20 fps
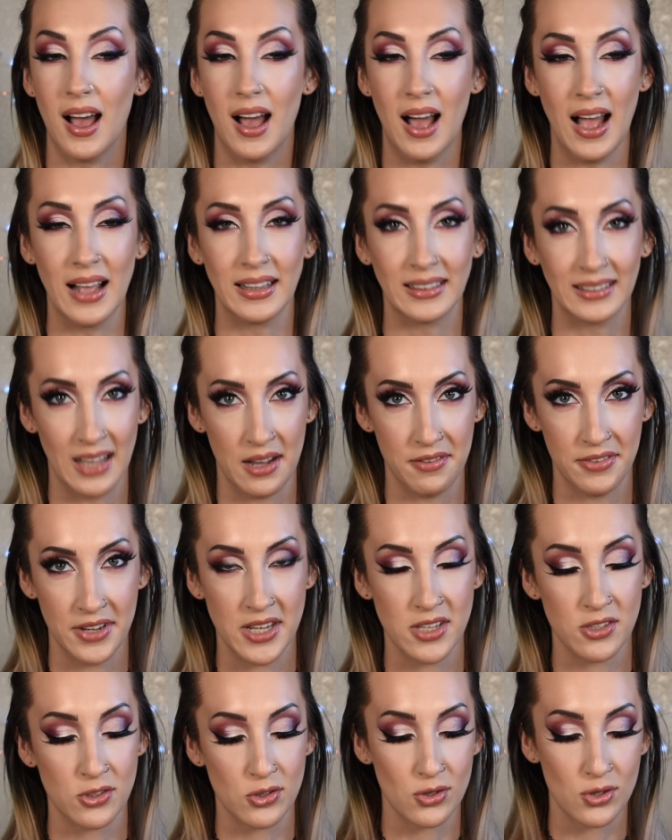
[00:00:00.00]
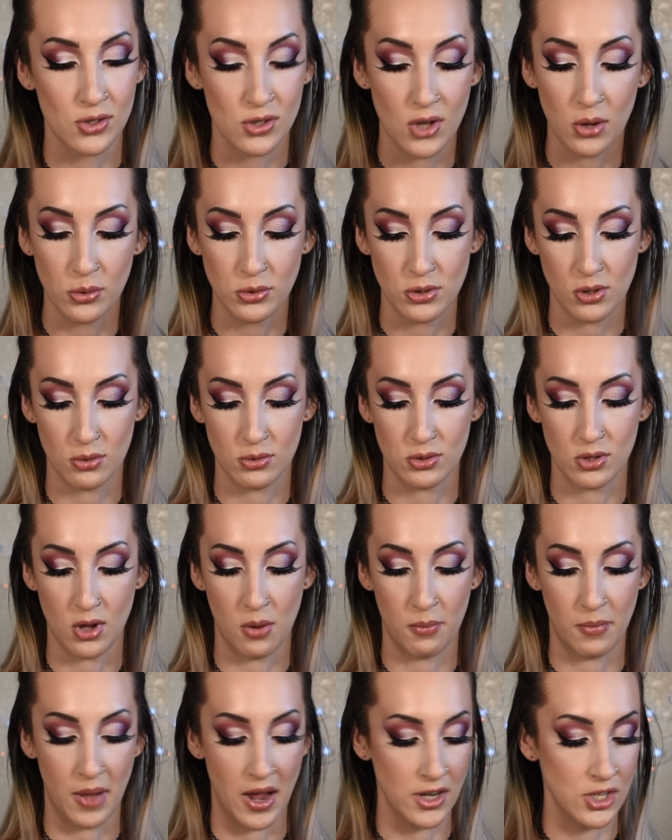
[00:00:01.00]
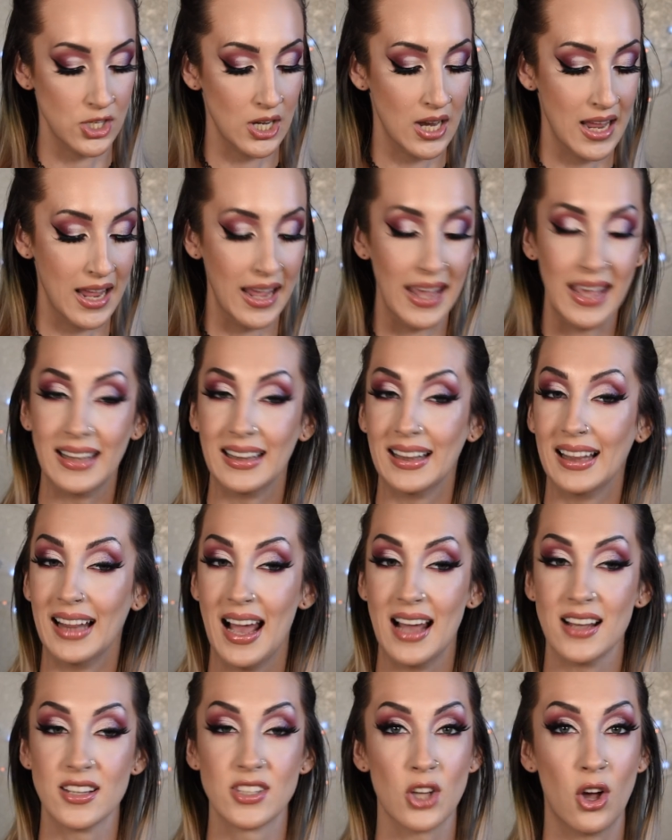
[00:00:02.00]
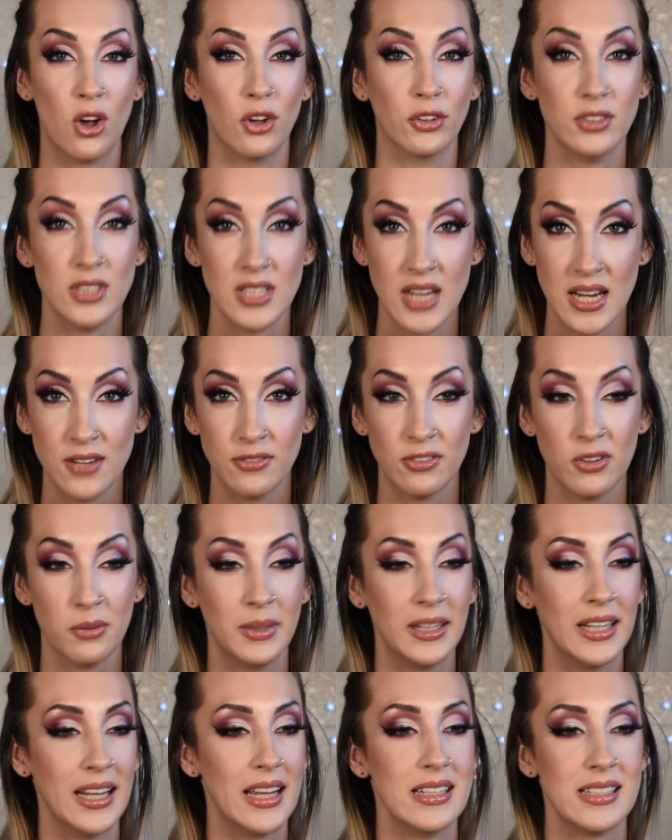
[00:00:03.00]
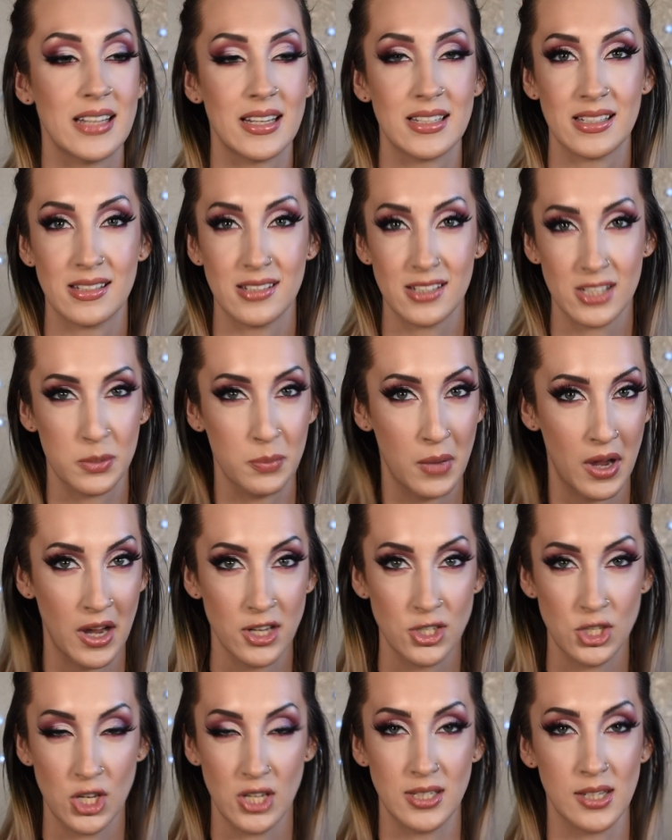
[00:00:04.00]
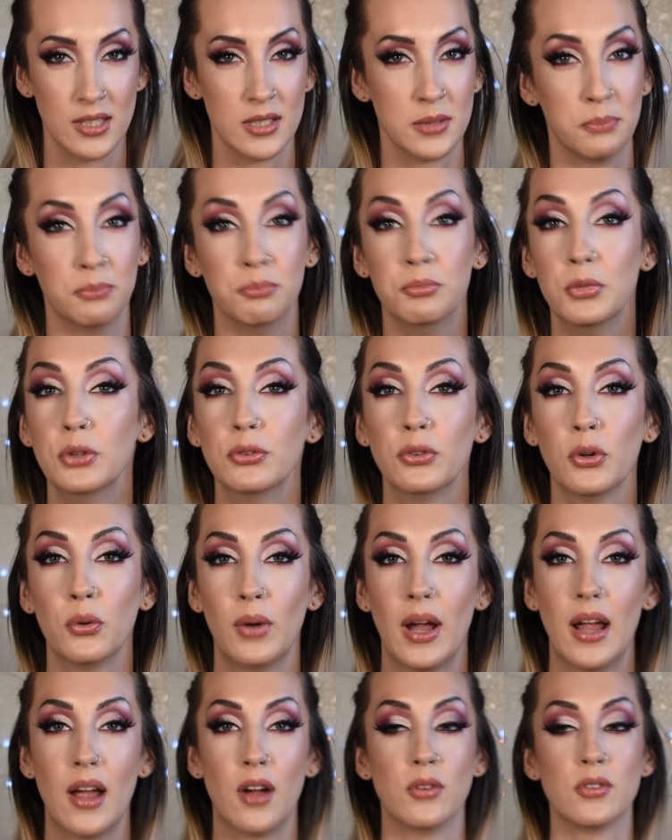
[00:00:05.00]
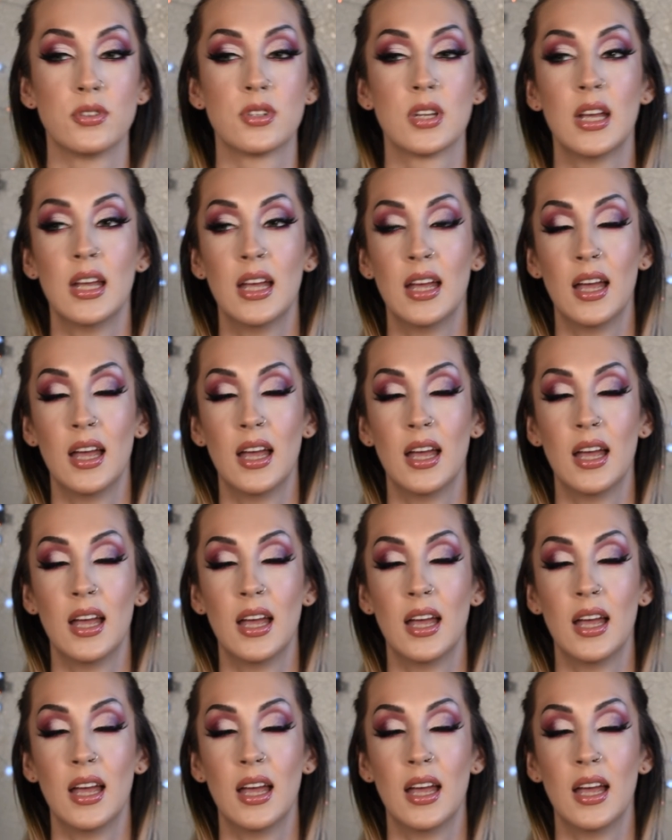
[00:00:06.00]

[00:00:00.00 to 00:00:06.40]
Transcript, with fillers: I love it so so so much. It lasts all day for me. It doesn't smudge, it doesn't move around.